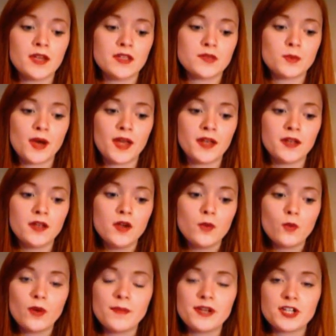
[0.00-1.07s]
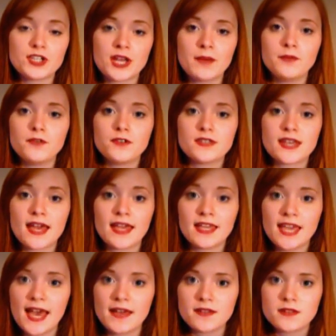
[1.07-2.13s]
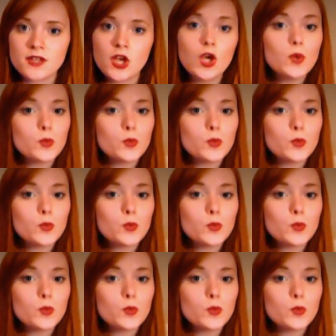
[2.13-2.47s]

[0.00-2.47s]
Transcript: is when women are shamed for saying yes.